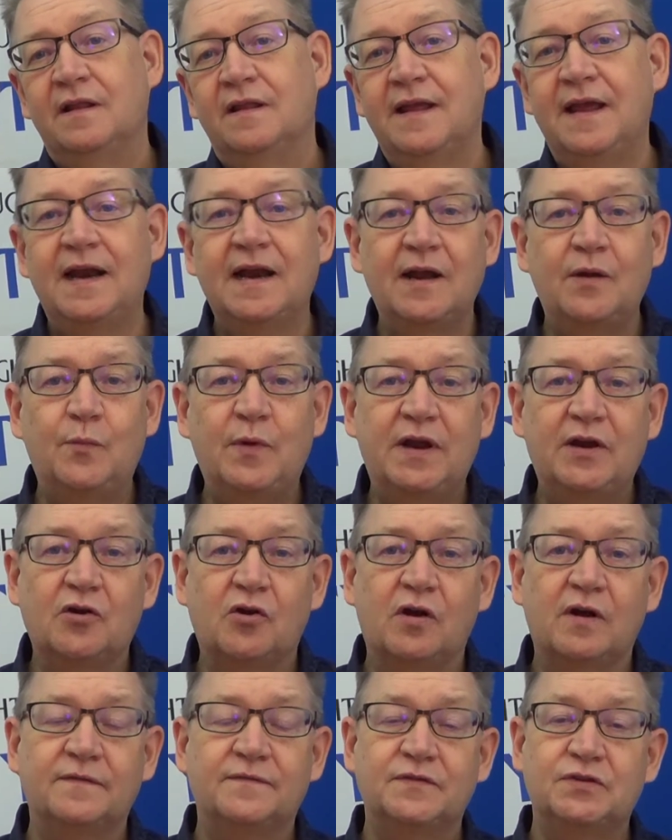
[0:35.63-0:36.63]
Then I
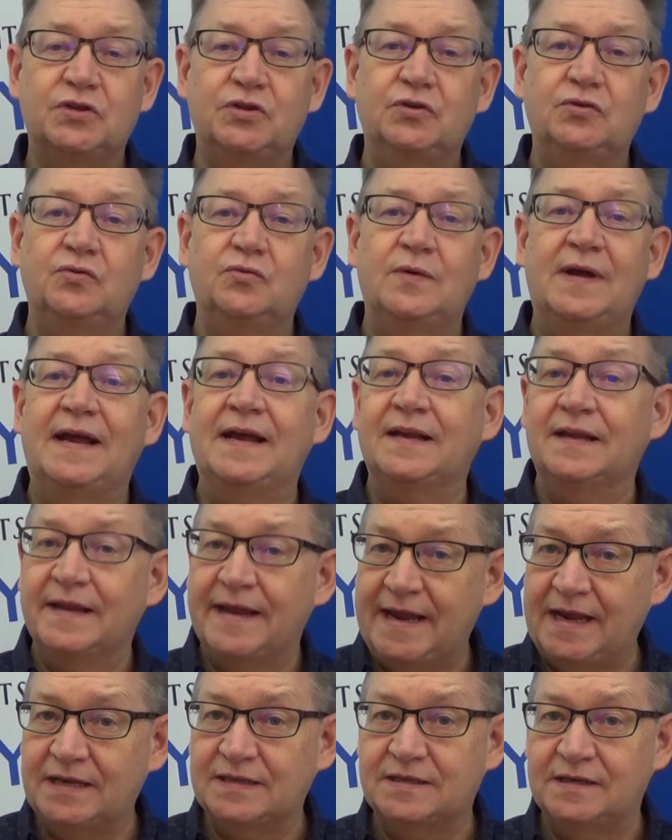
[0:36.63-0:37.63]
went off to
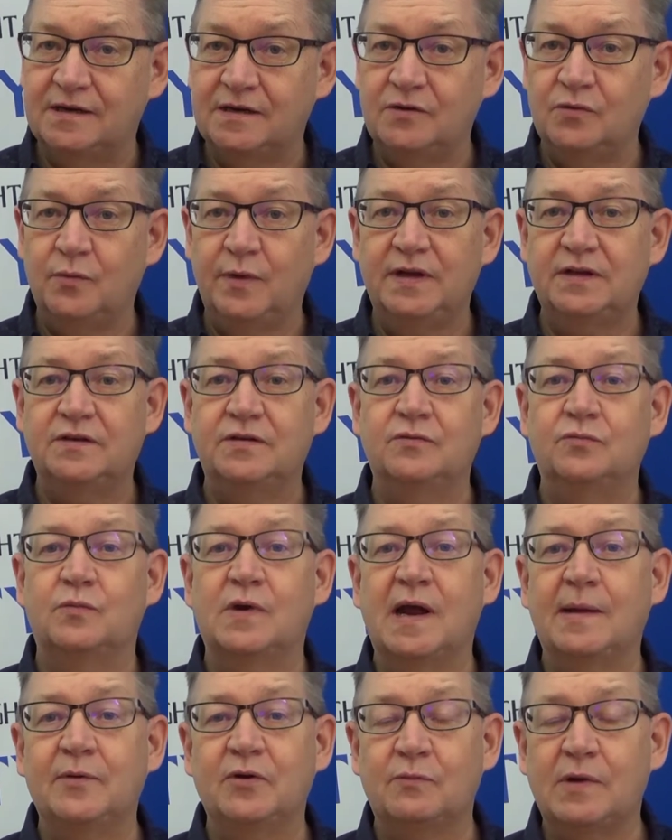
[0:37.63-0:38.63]
Atlanta, went to
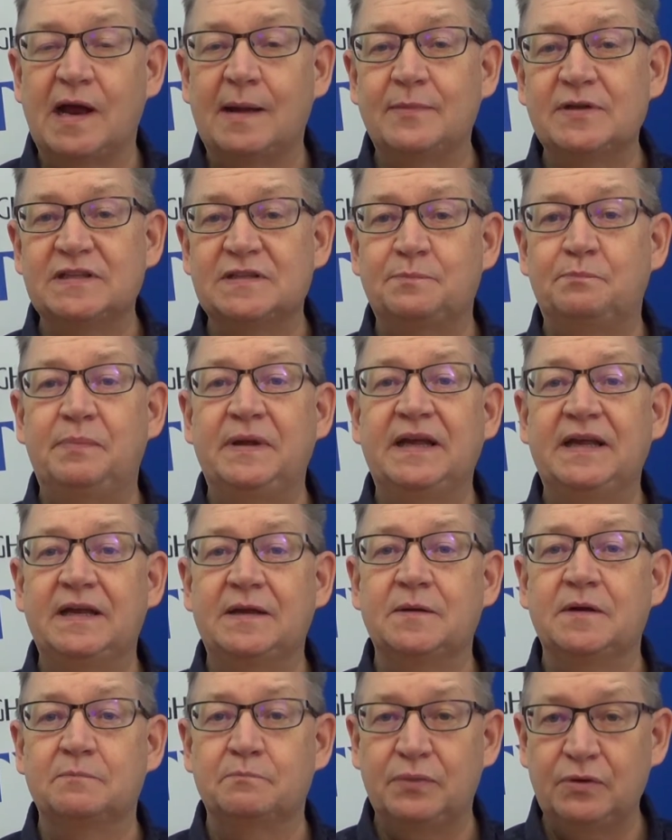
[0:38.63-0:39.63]
Robin Robins'
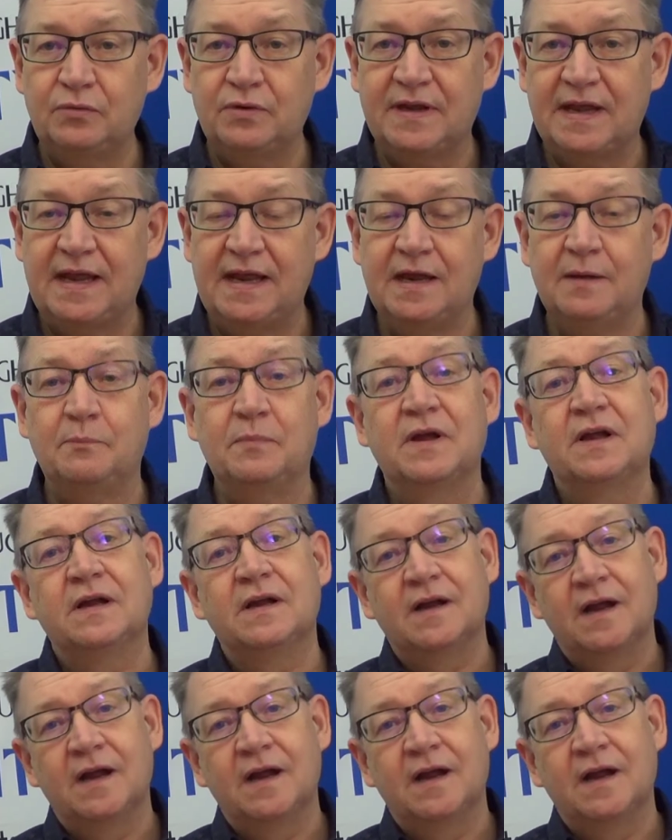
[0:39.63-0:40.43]
big boot camp,